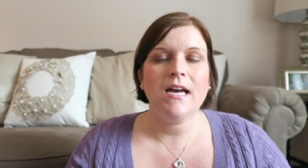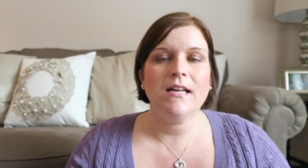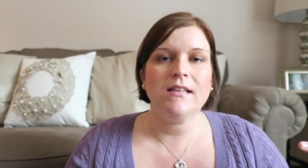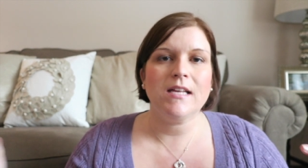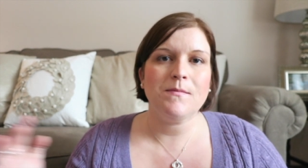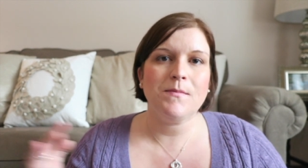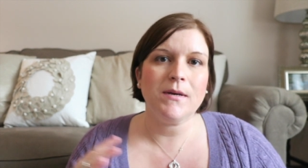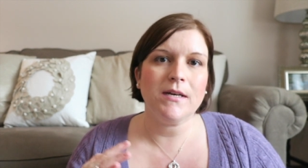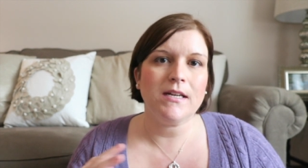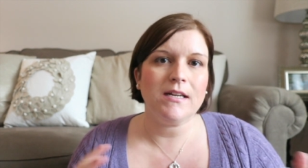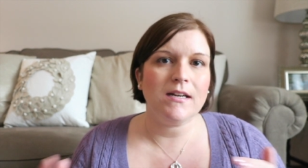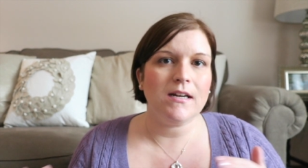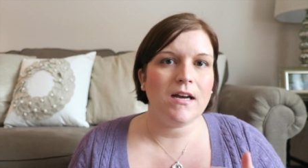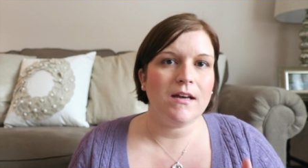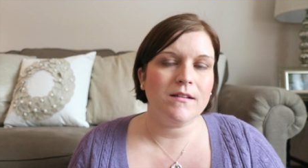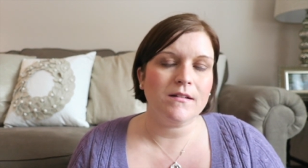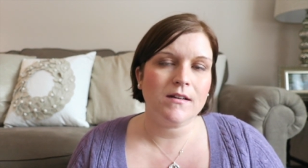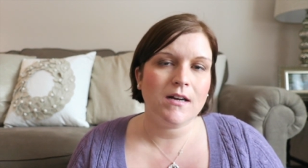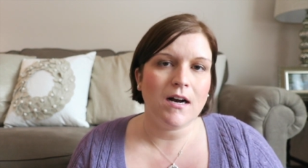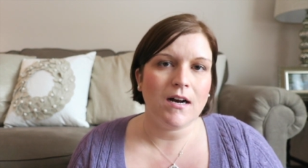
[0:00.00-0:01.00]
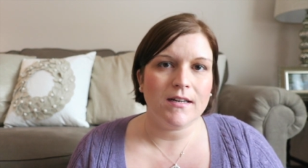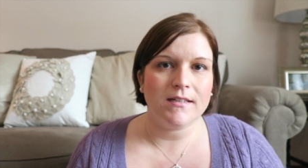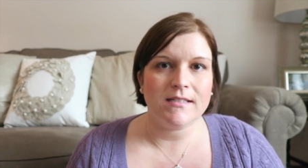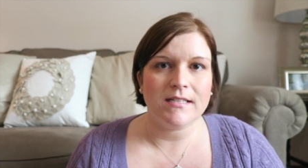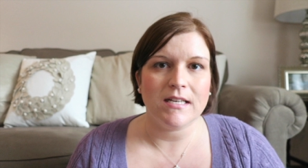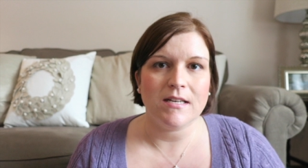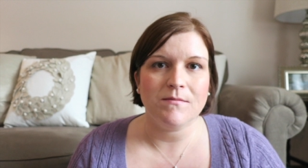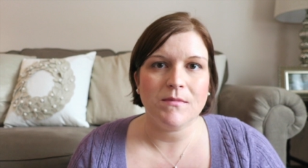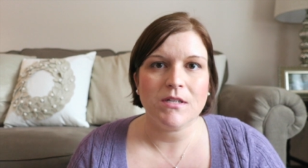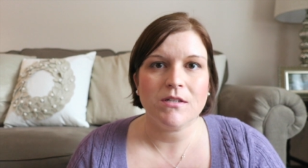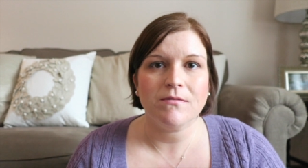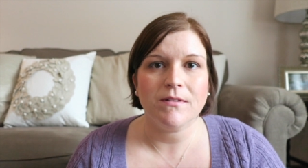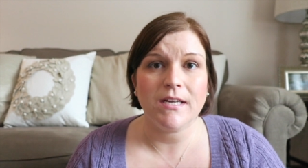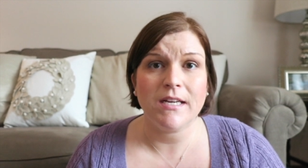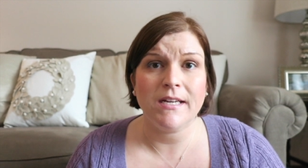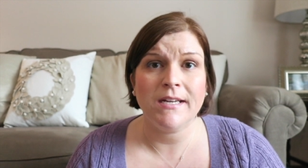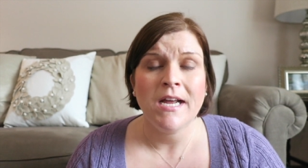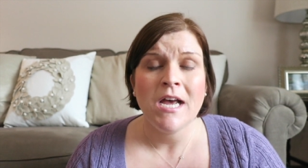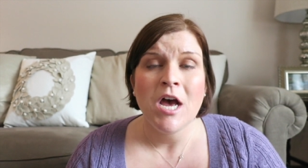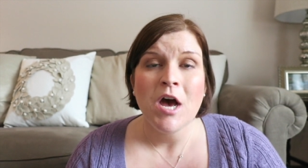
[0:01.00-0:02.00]
and they put in other content in
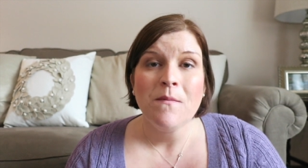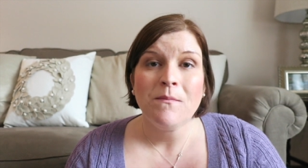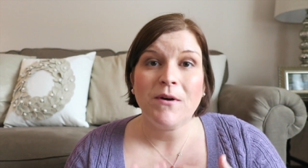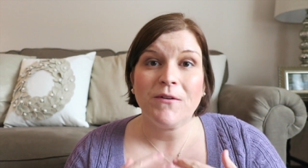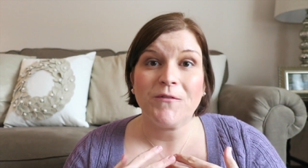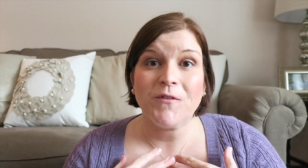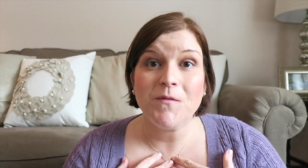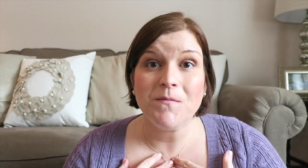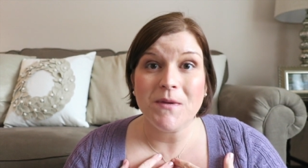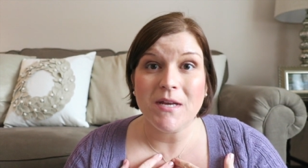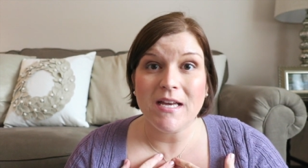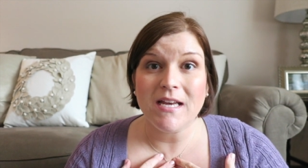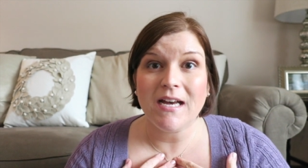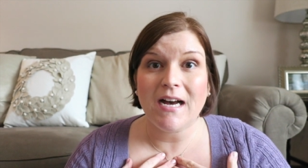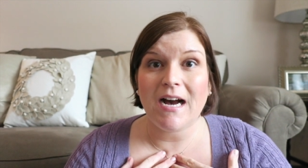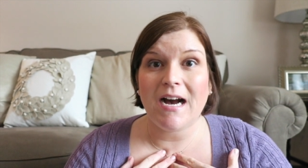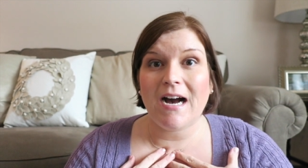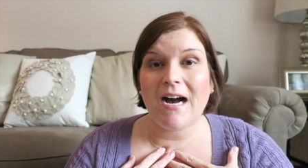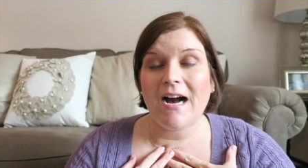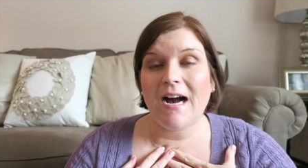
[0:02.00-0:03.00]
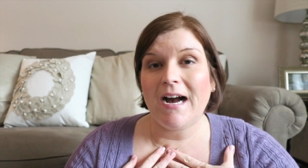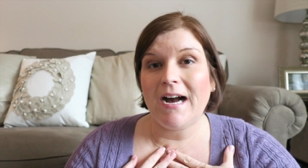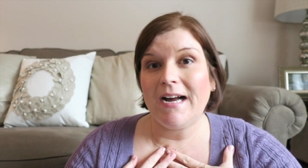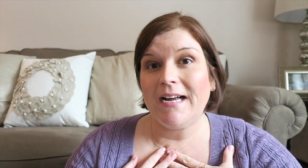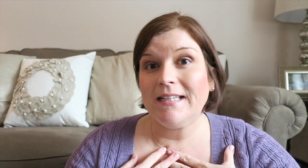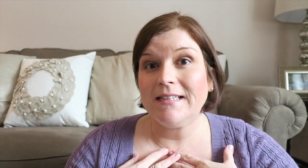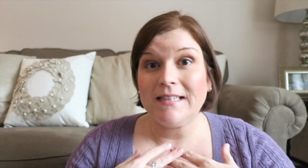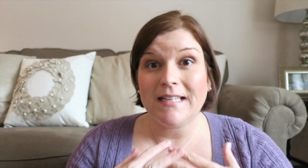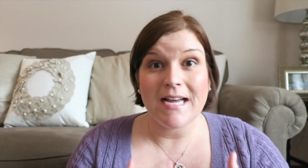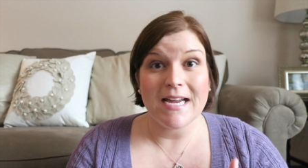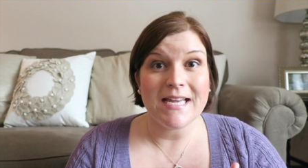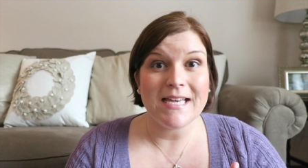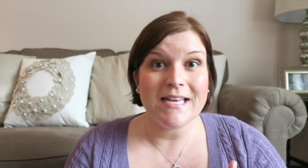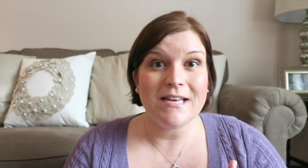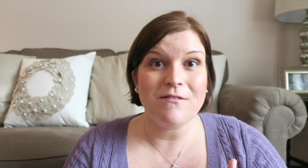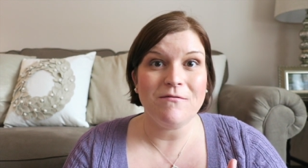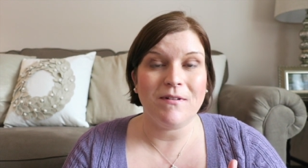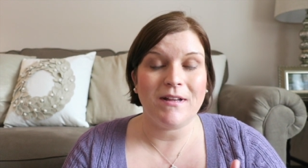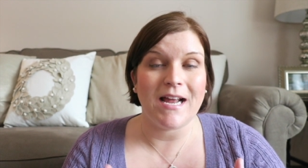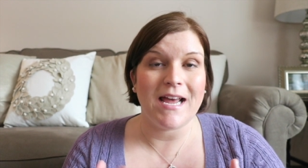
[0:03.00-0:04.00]
between, but for me, I like
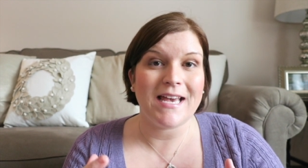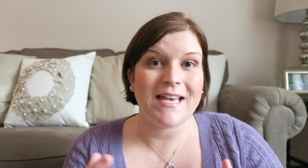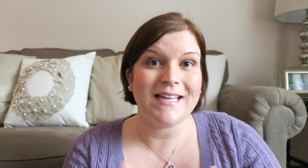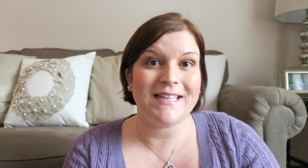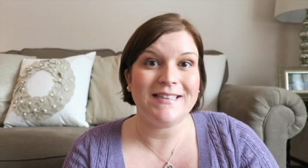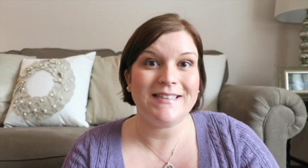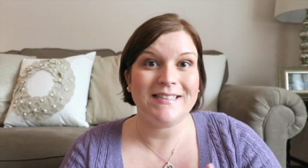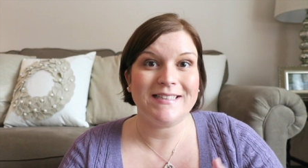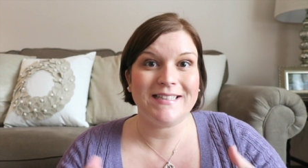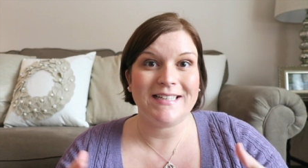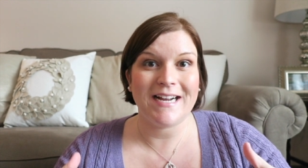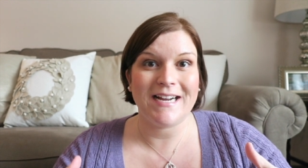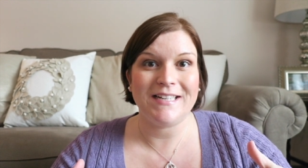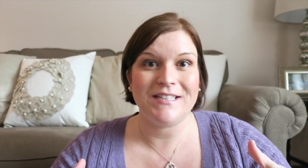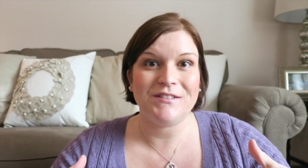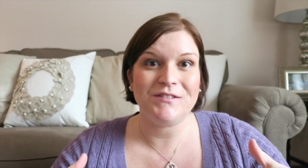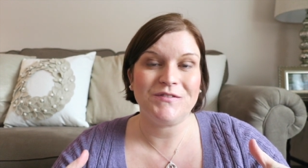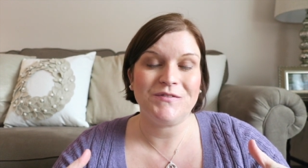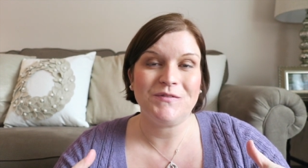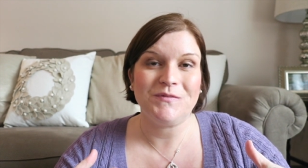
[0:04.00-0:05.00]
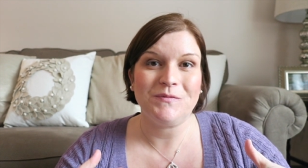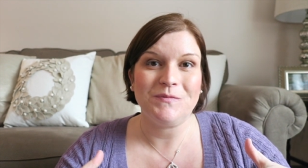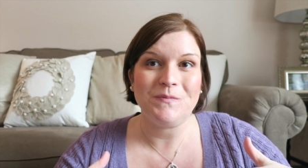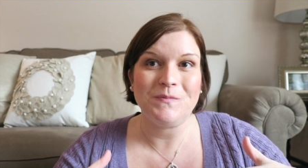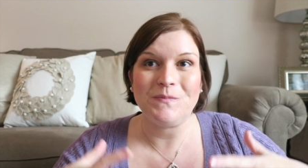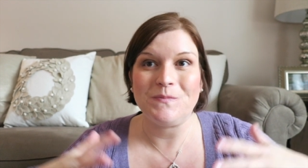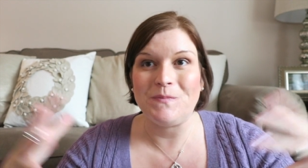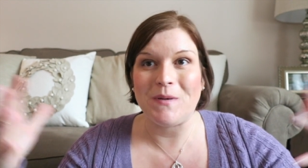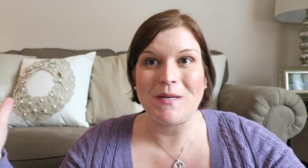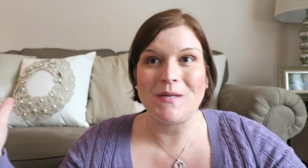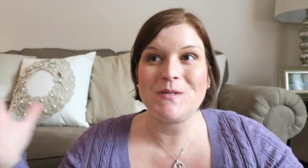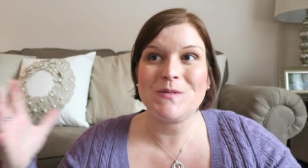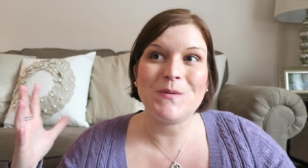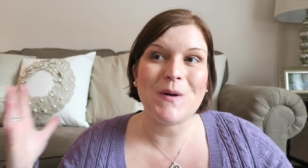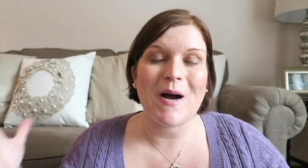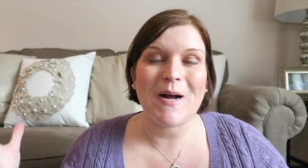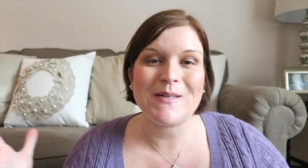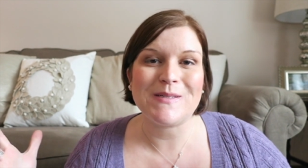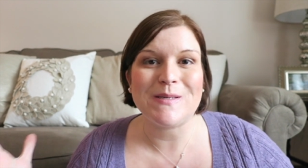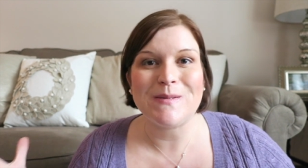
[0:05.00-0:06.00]
it when I can kind of binge
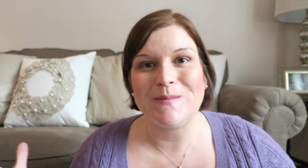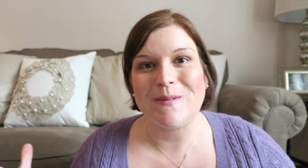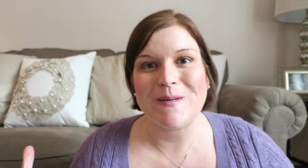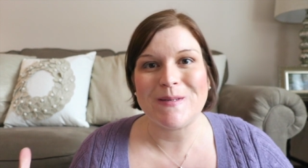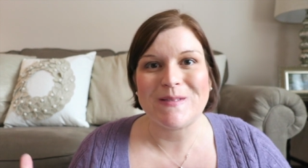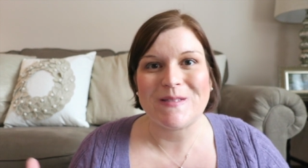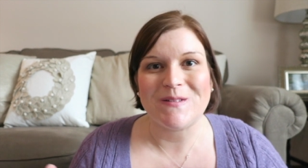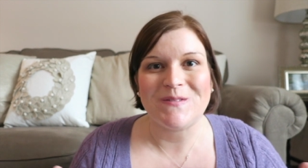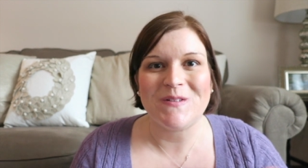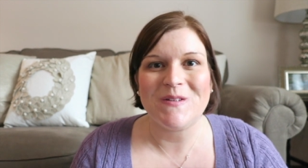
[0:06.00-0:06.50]
watch almost,